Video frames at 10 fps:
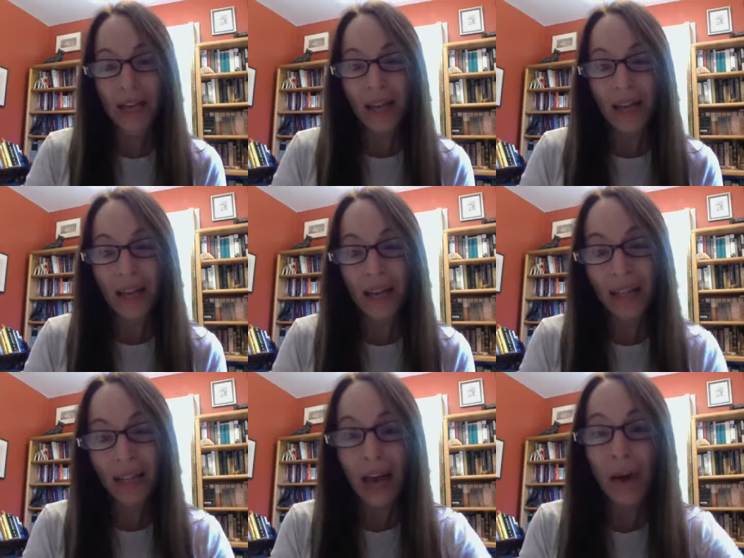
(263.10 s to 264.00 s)
that
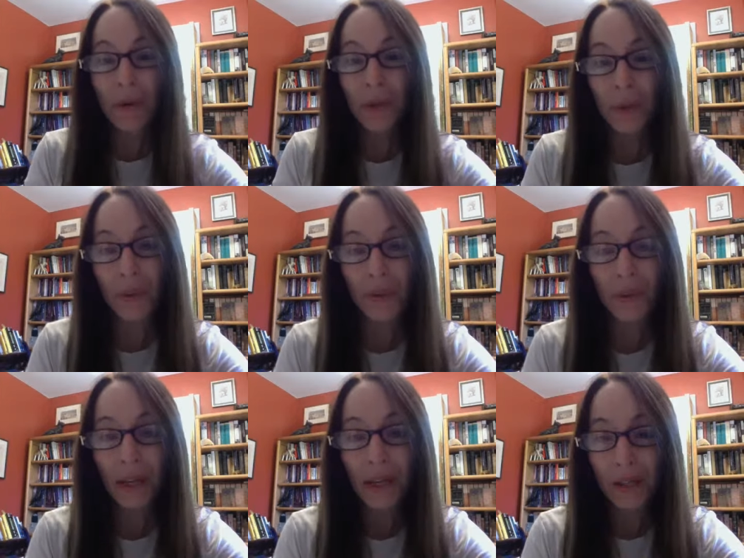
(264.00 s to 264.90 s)
allow you
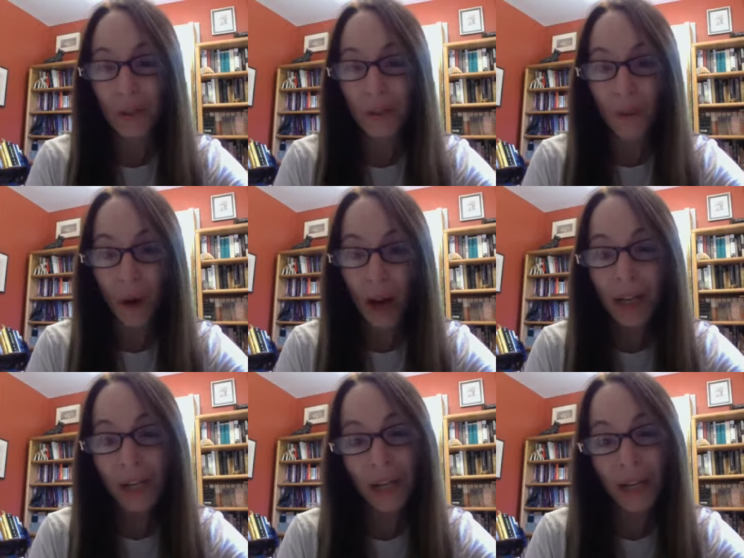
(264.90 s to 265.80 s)
to
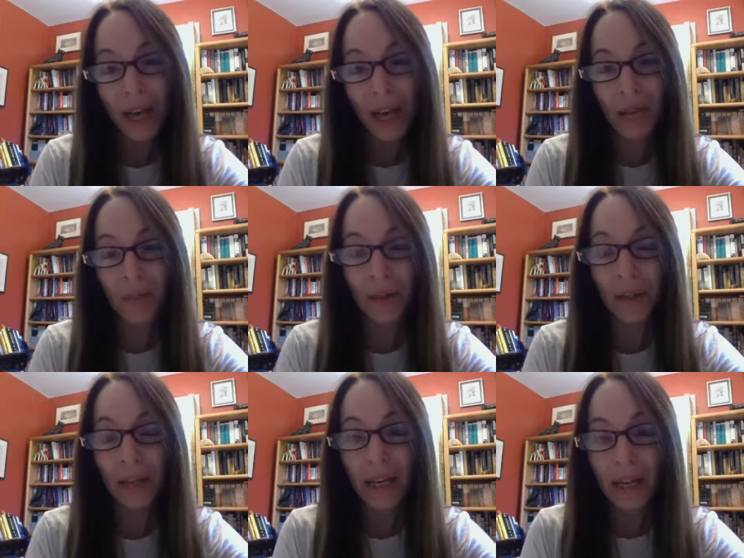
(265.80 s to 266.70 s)
watch an animal
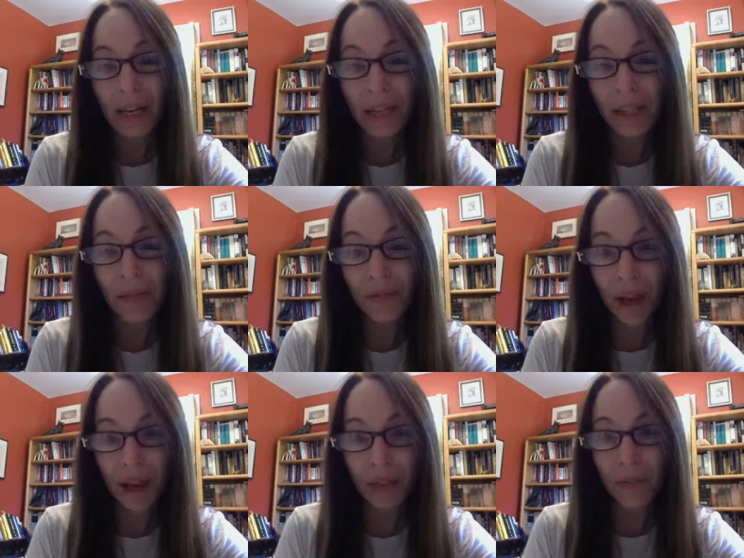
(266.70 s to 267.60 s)
in its
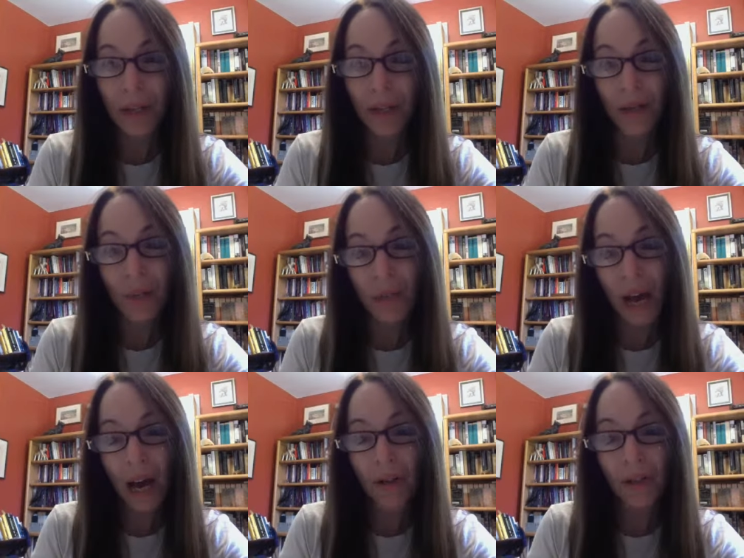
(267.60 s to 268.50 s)
environment
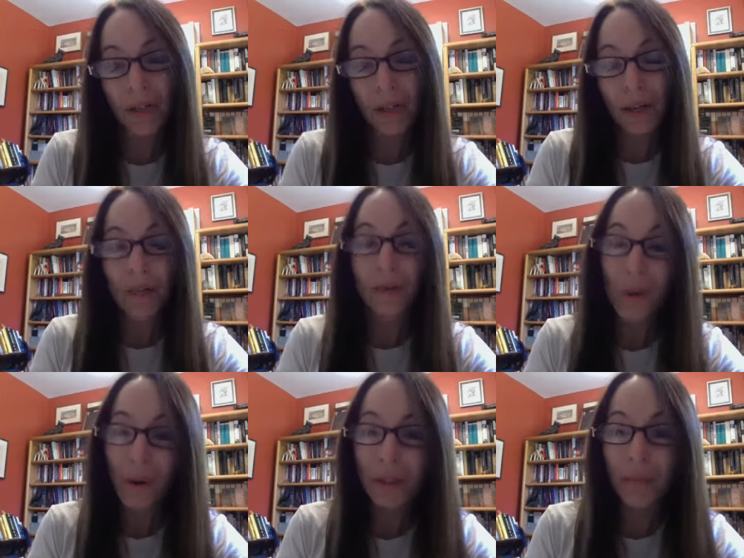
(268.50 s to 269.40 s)
without, of
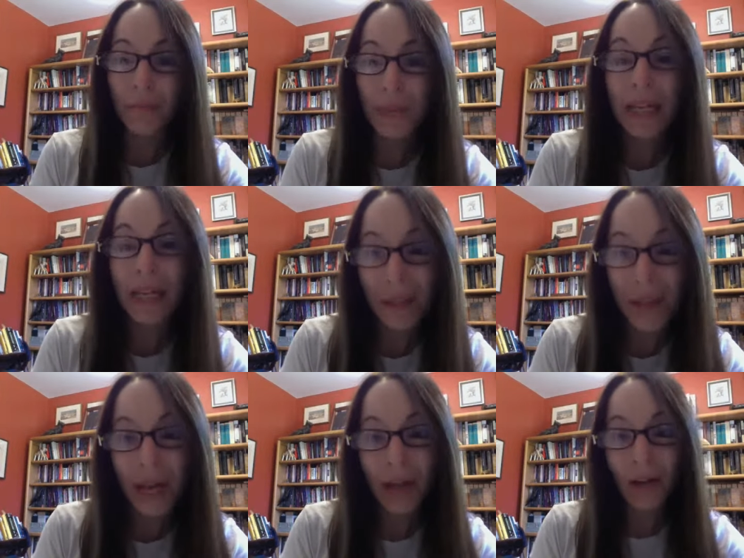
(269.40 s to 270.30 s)
course, being
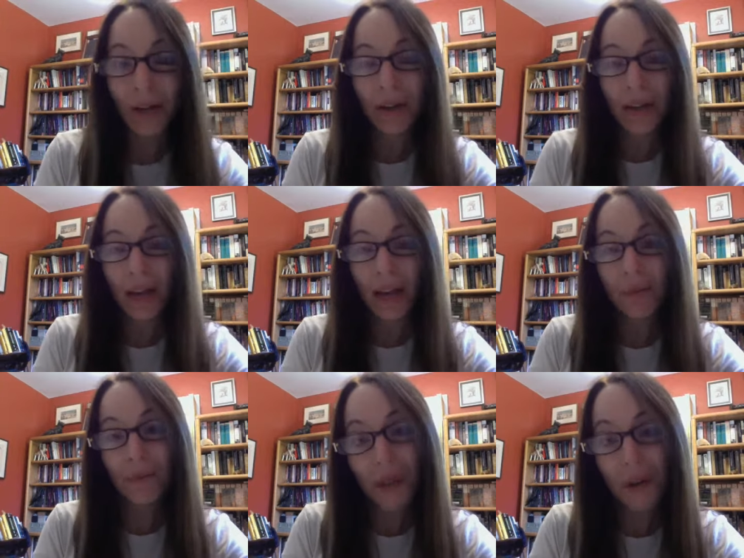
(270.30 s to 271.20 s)
there,
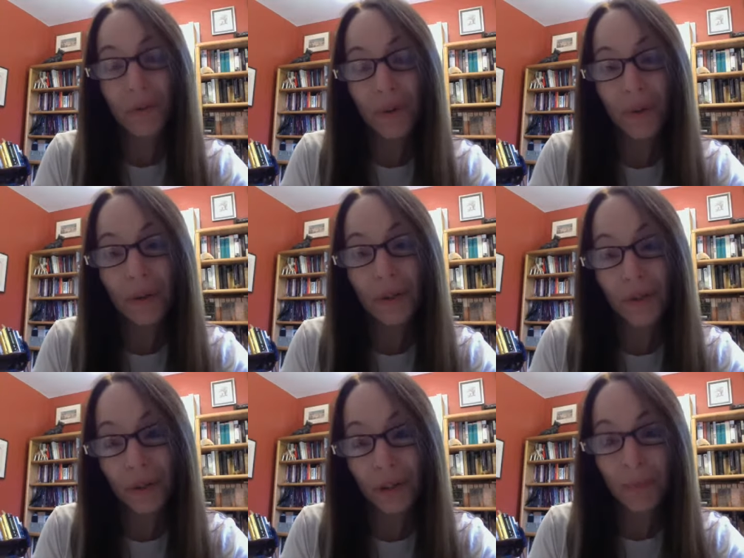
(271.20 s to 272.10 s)
and without, of course,
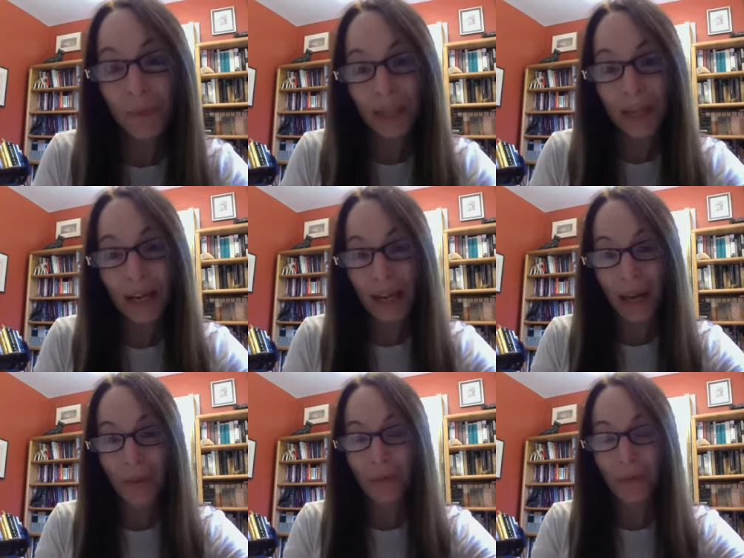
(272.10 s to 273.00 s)
disturbing that
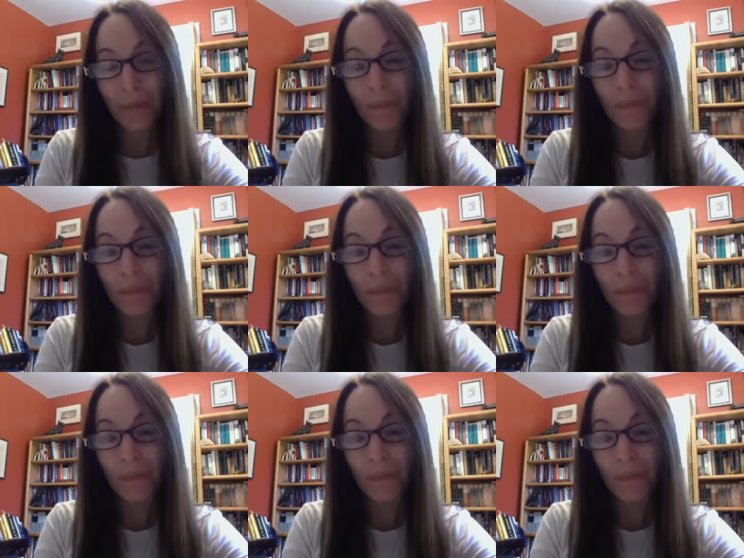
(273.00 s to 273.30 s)
animal.